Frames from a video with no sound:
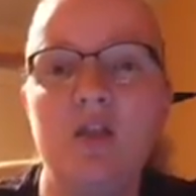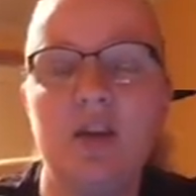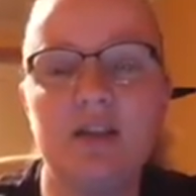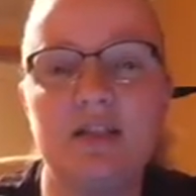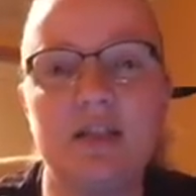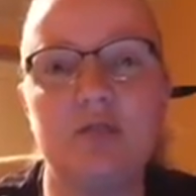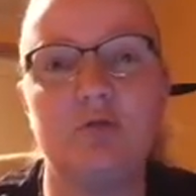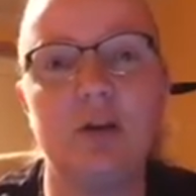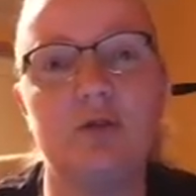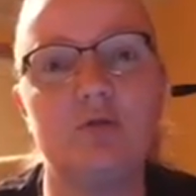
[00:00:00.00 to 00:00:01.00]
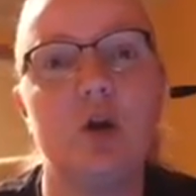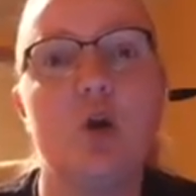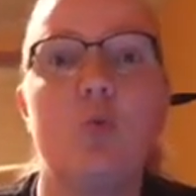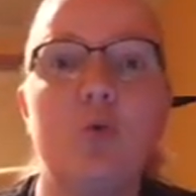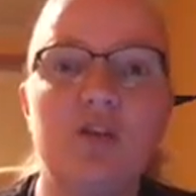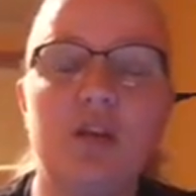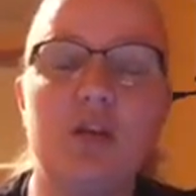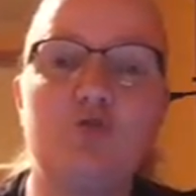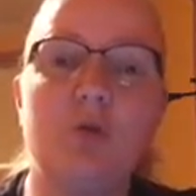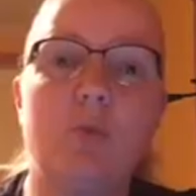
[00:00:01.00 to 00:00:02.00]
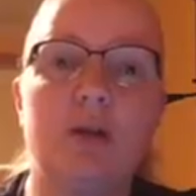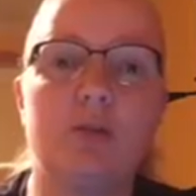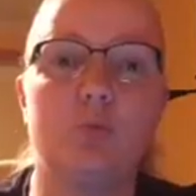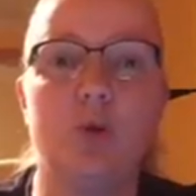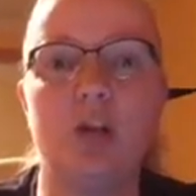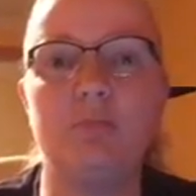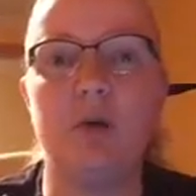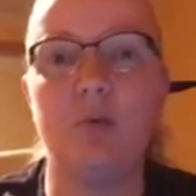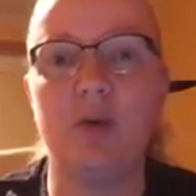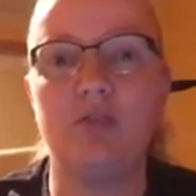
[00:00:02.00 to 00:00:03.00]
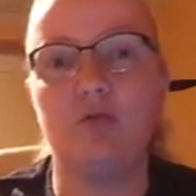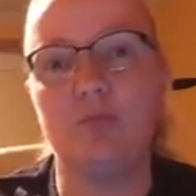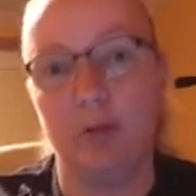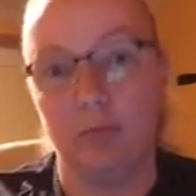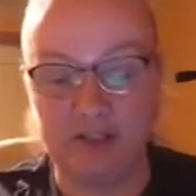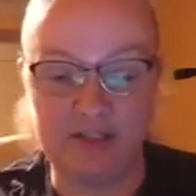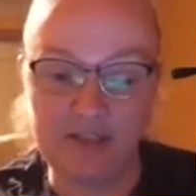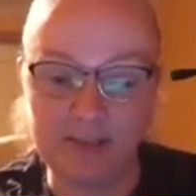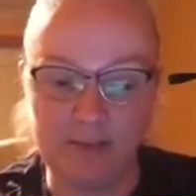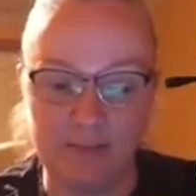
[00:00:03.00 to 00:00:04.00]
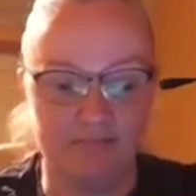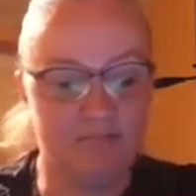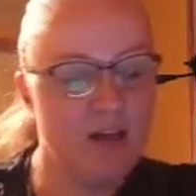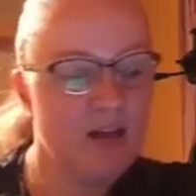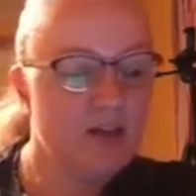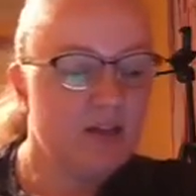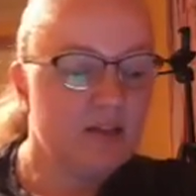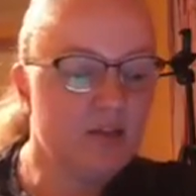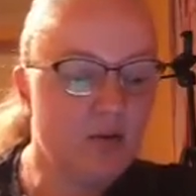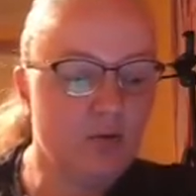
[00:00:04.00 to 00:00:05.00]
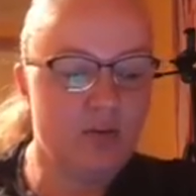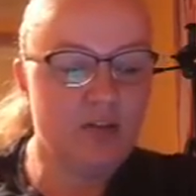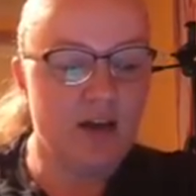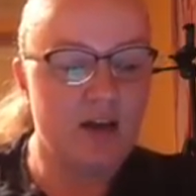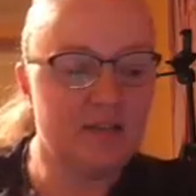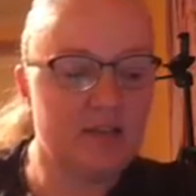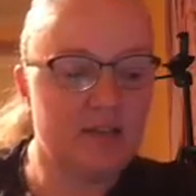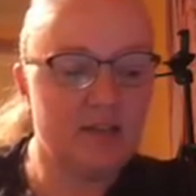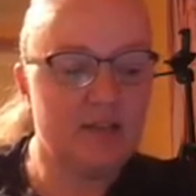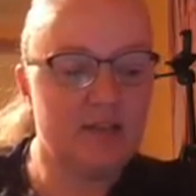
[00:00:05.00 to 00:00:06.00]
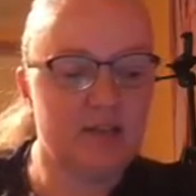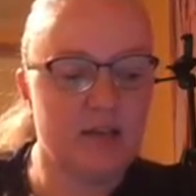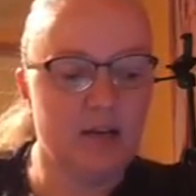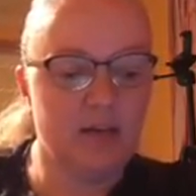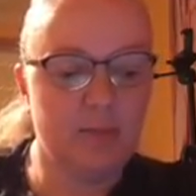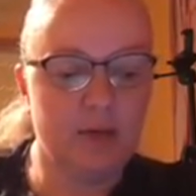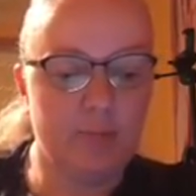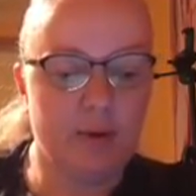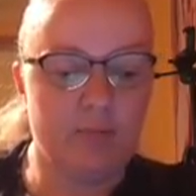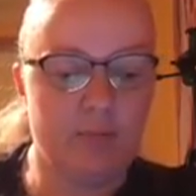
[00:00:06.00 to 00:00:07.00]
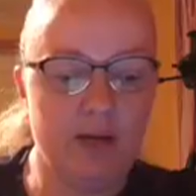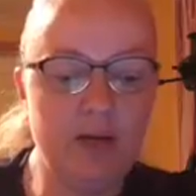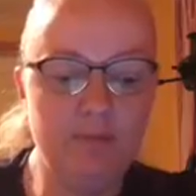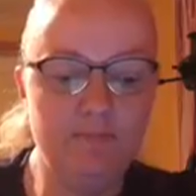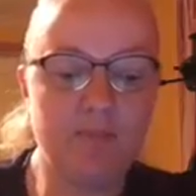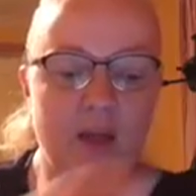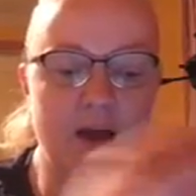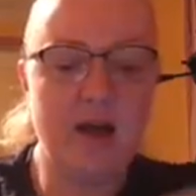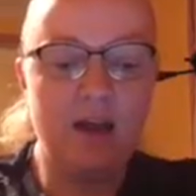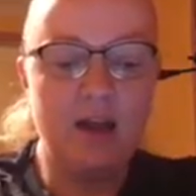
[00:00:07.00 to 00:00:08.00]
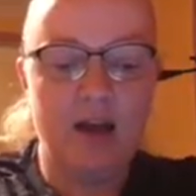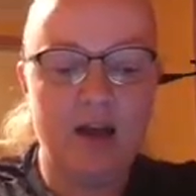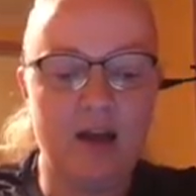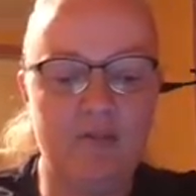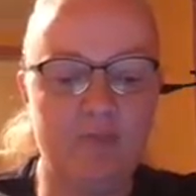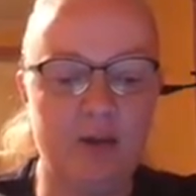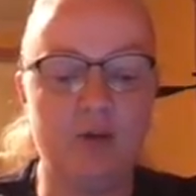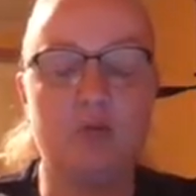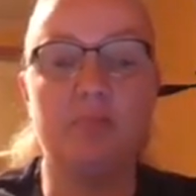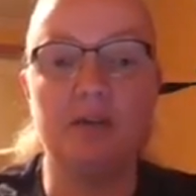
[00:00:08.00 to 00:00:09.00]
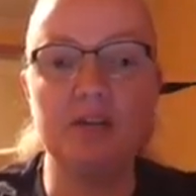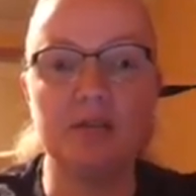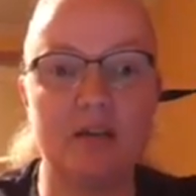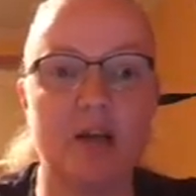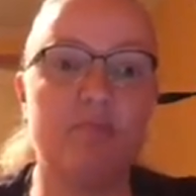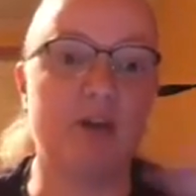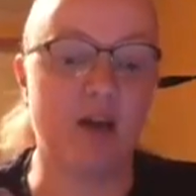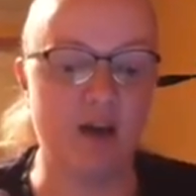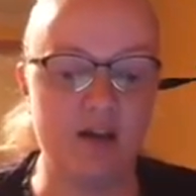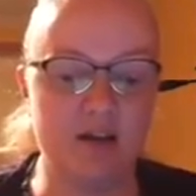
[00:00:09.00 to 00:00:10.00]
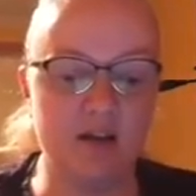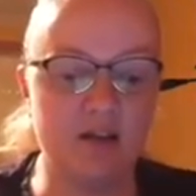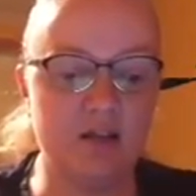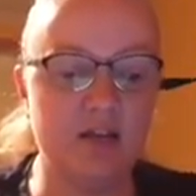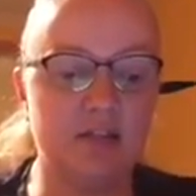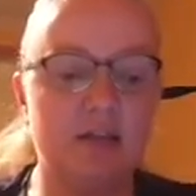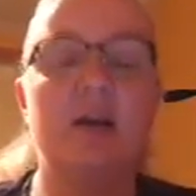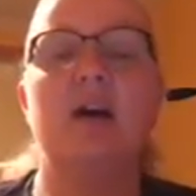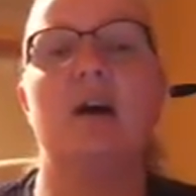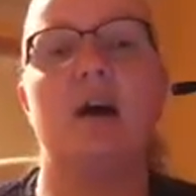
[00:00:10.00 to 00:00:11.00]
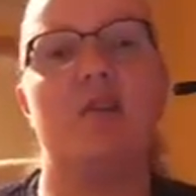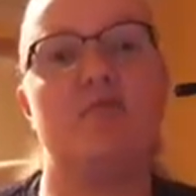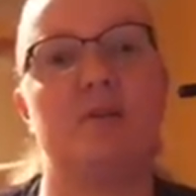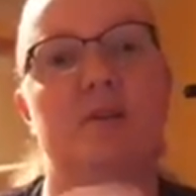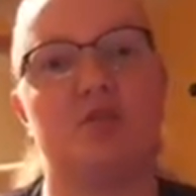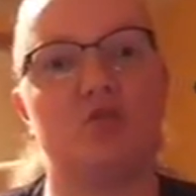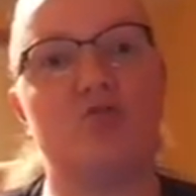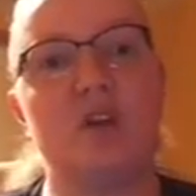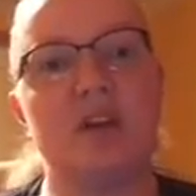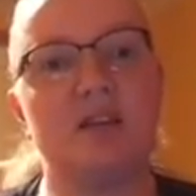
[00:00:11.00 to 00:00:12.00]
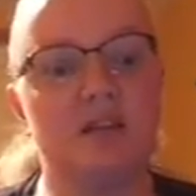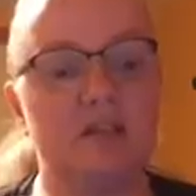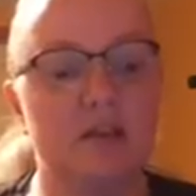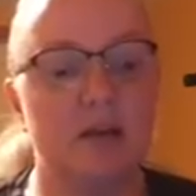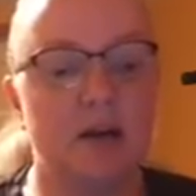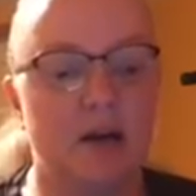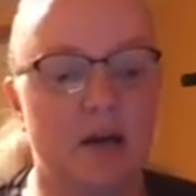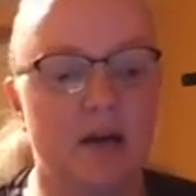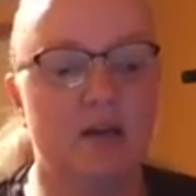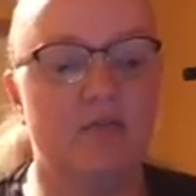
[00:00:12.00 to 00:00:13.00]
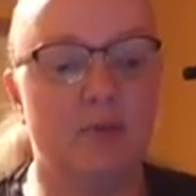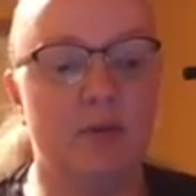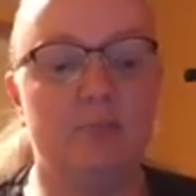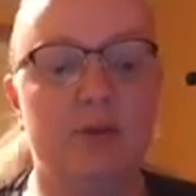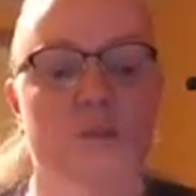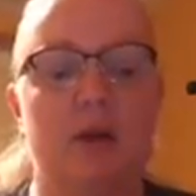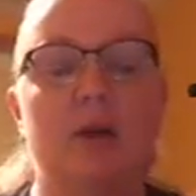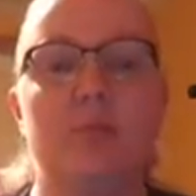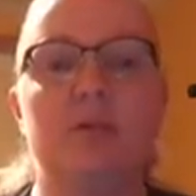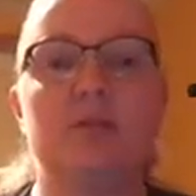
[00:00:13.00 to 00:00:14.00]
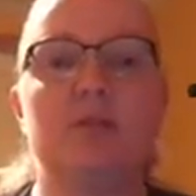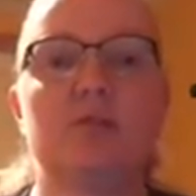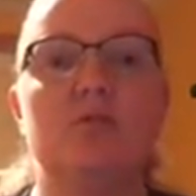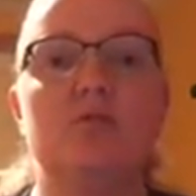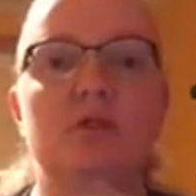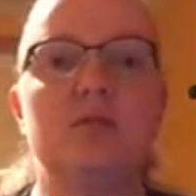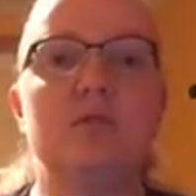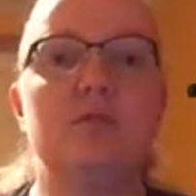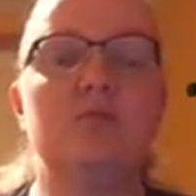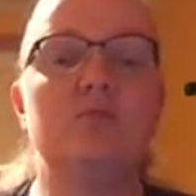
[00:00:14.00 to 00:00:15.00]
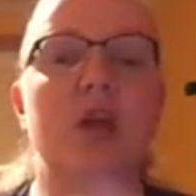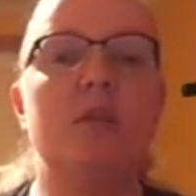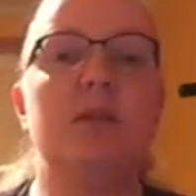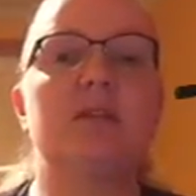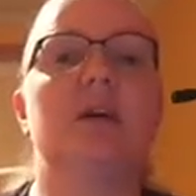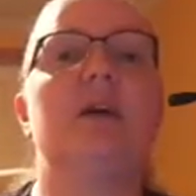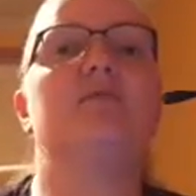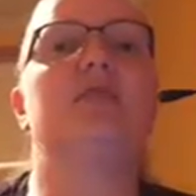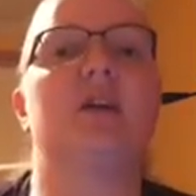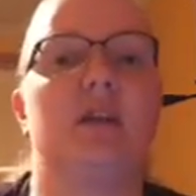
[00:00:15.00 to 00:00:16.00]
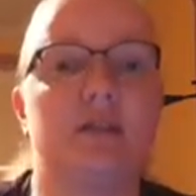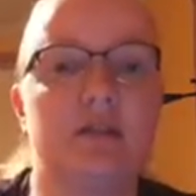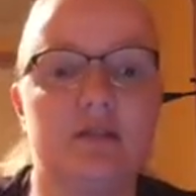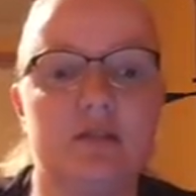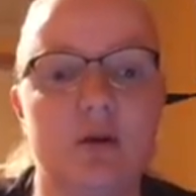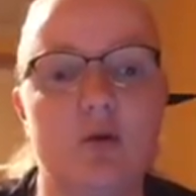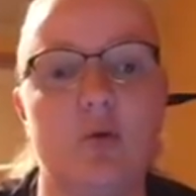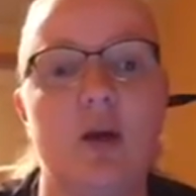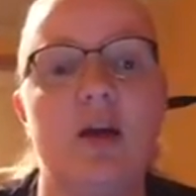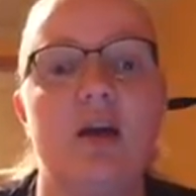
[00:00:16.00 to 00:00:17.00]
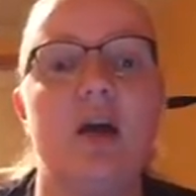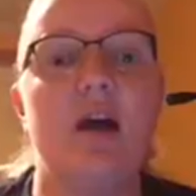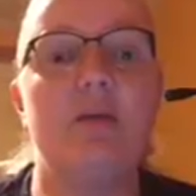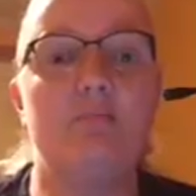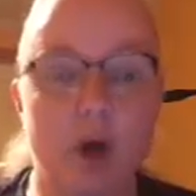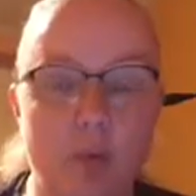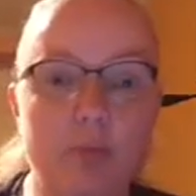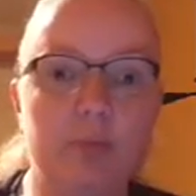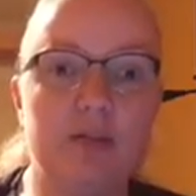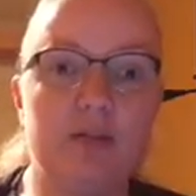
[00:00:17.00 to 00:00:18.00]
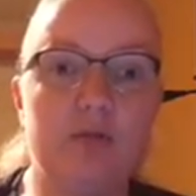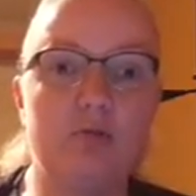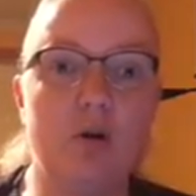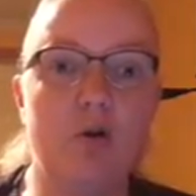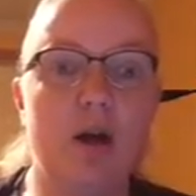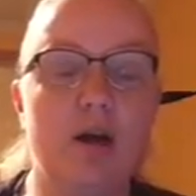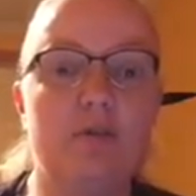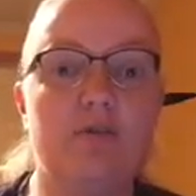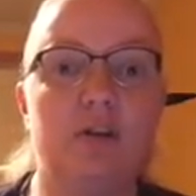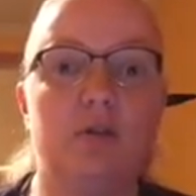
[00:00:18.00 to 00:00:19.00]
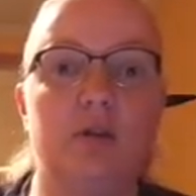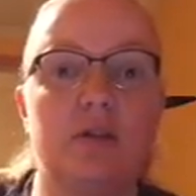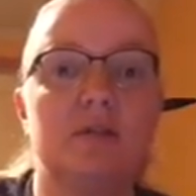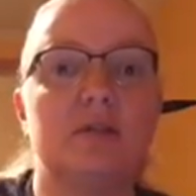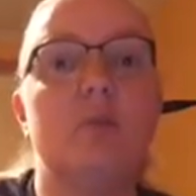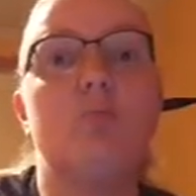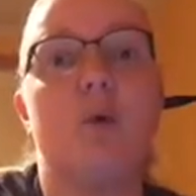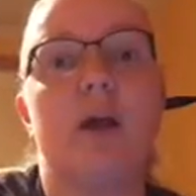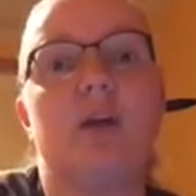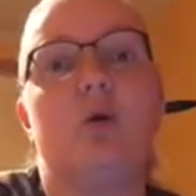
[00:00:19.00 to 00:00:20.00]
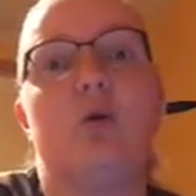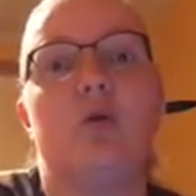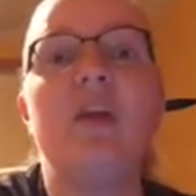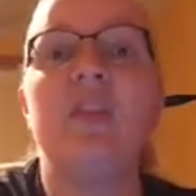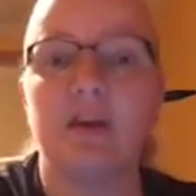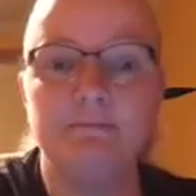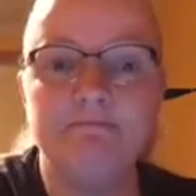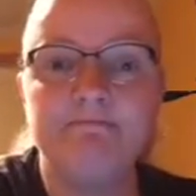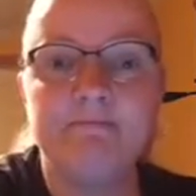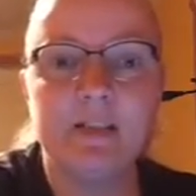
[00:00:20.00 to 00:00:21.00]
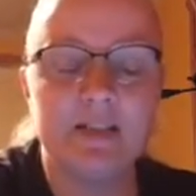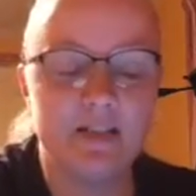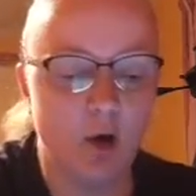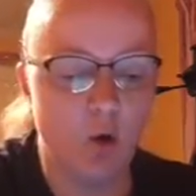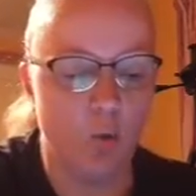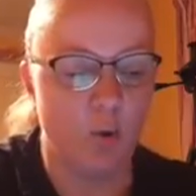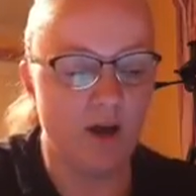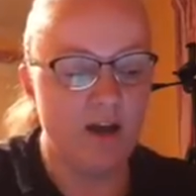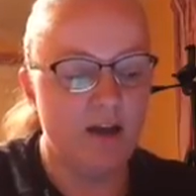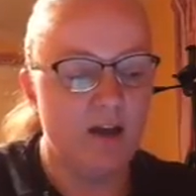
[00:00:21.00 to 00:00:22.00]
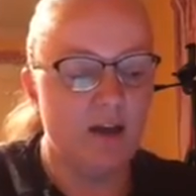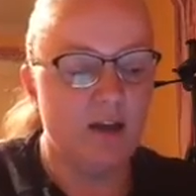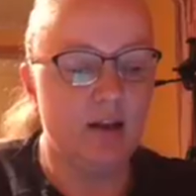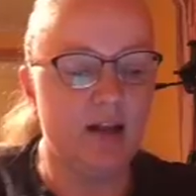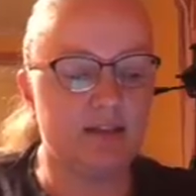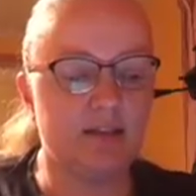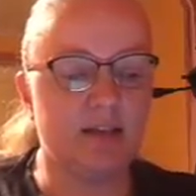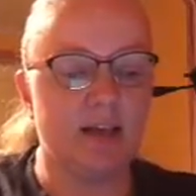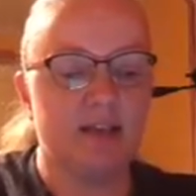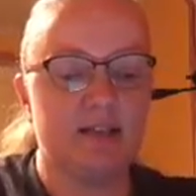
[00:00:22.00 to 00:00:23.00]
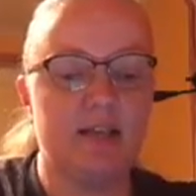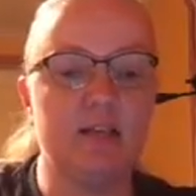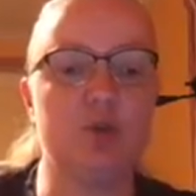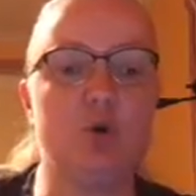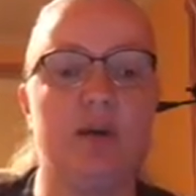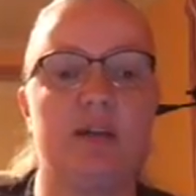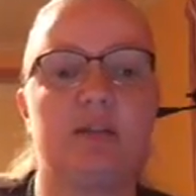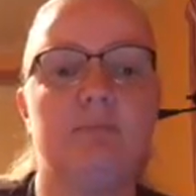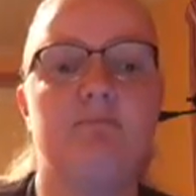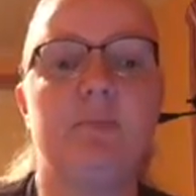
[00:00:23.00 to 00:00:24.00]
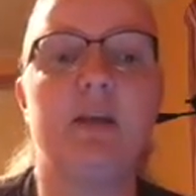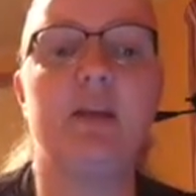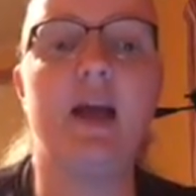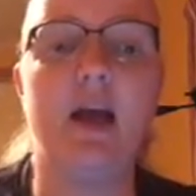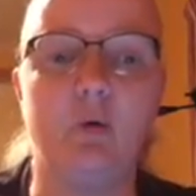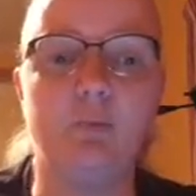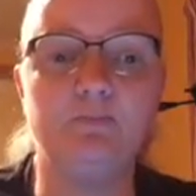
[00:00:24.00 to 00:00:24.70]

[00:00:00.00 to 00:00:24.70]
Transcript: that I sat around with the injury whilst working my way through the public system. So that is a little bit about me. I have been obese. I've been a high-end athlete. I've been stressed. I'm a business owner. You name it, I've done it. So I probably do know how you feel in some way or another. So let's get into it. Now,